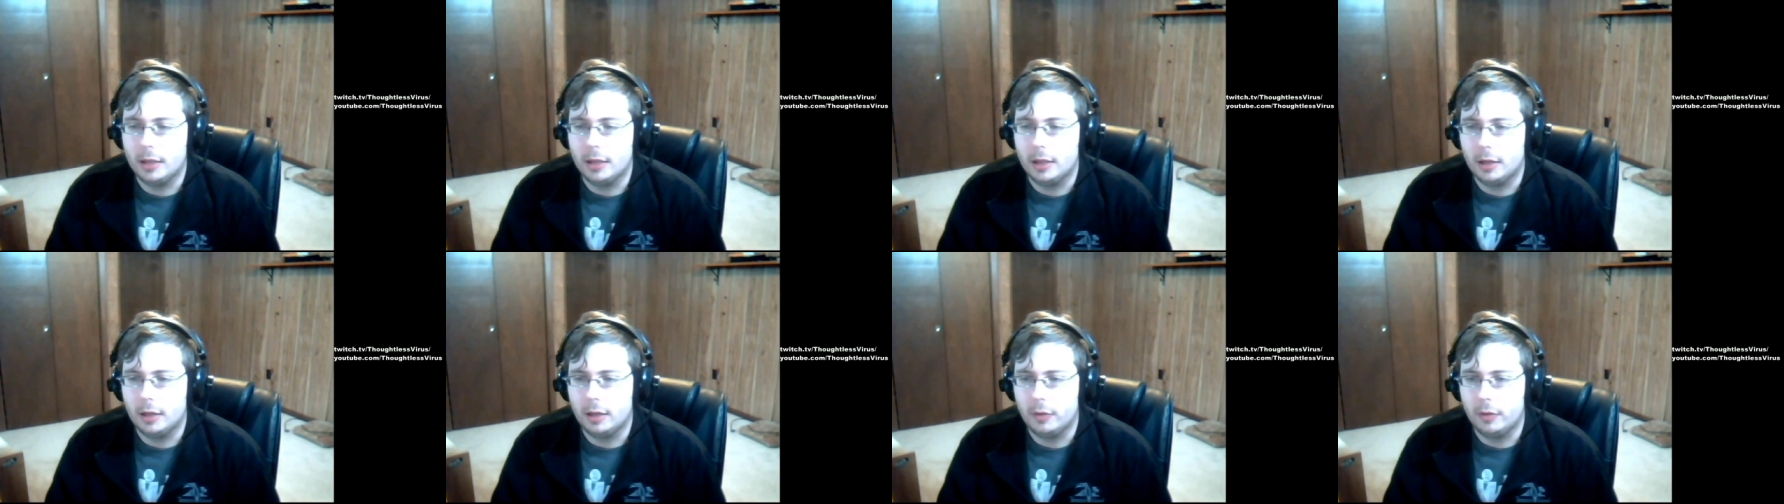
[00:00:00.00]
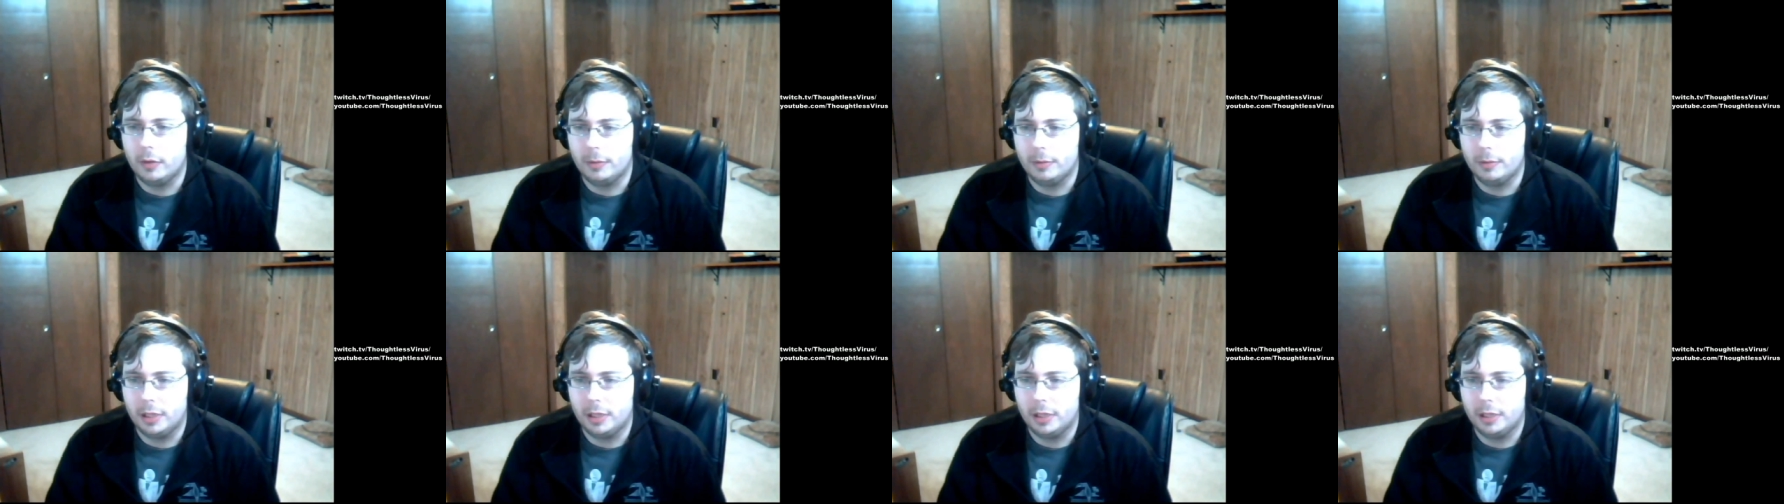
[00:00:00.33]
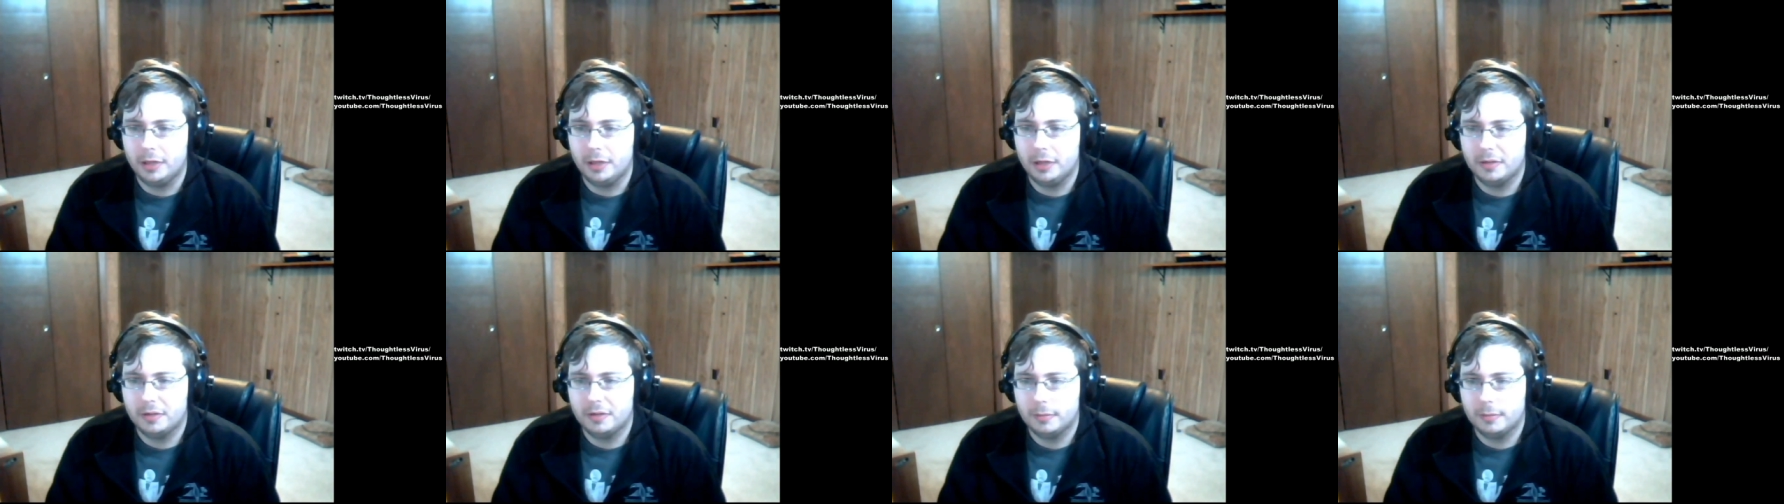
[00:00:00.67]
town that
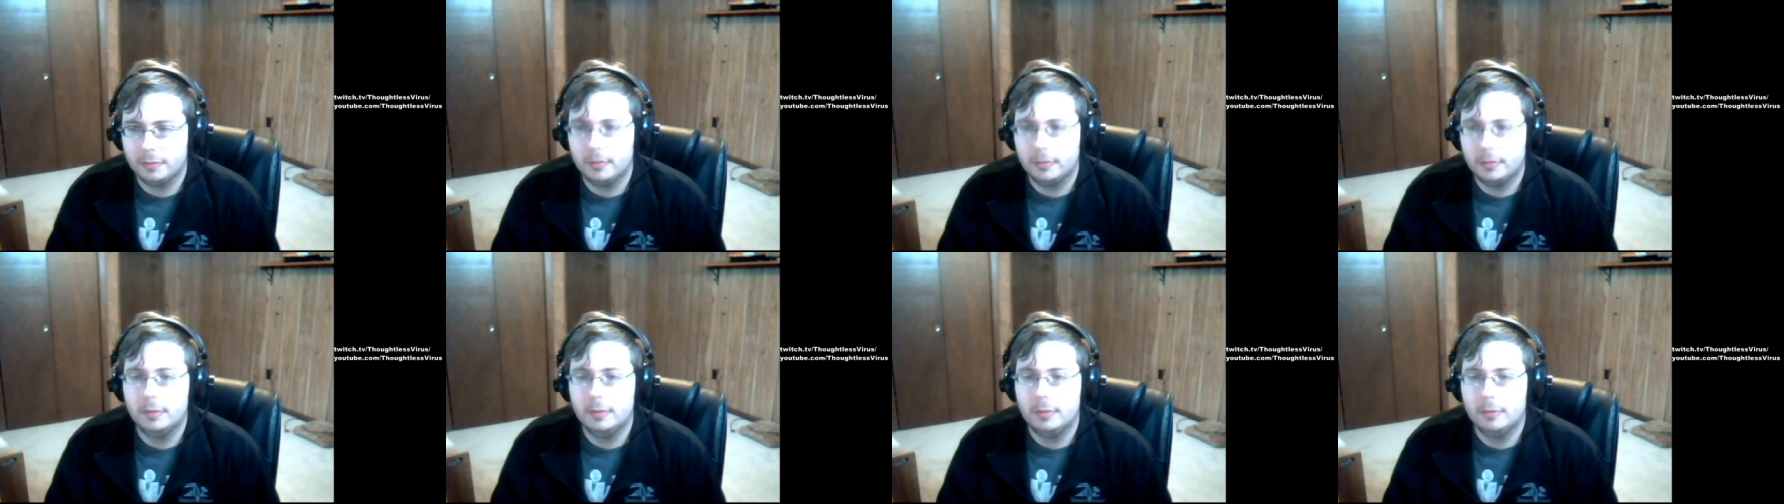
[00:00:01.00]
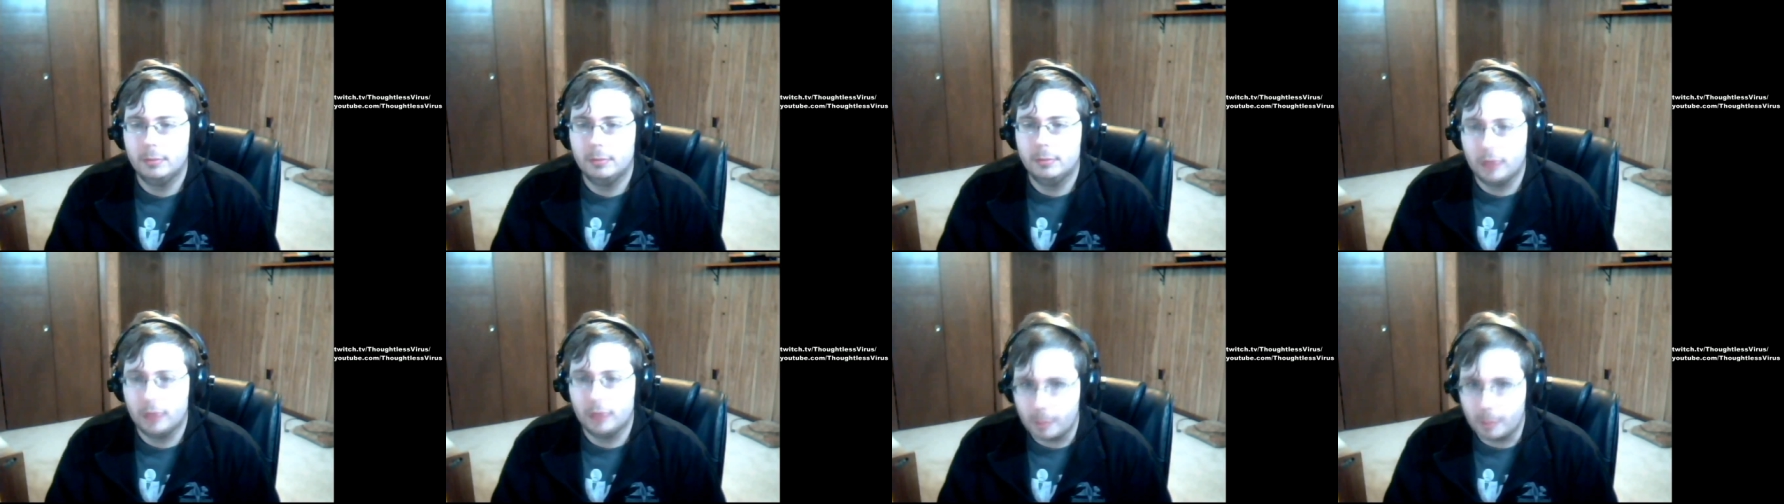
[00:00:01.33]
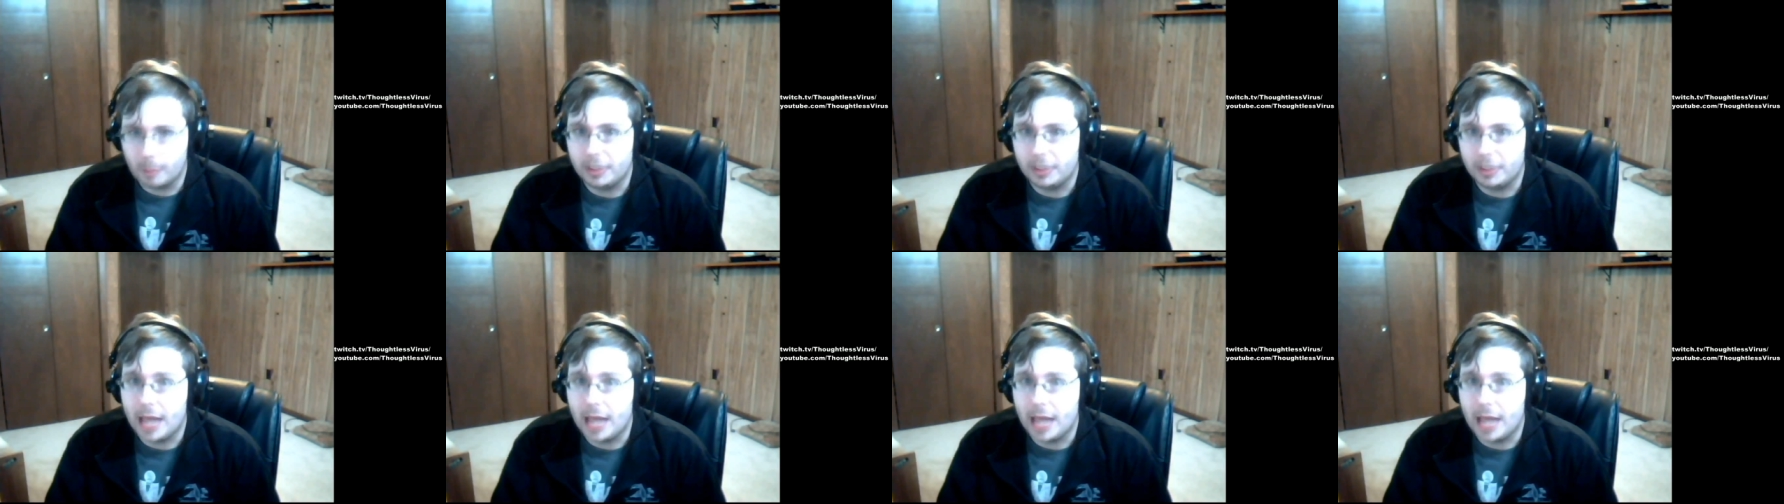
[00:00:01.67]
plays.
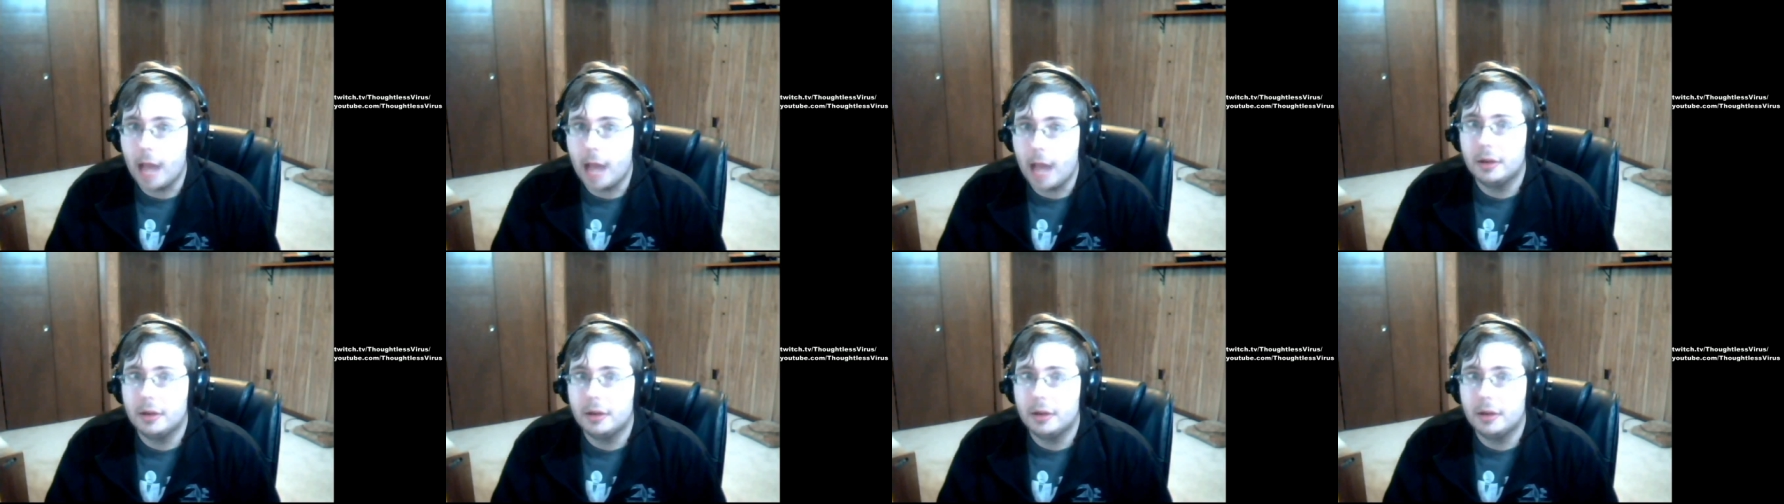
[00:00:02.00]
Probably not.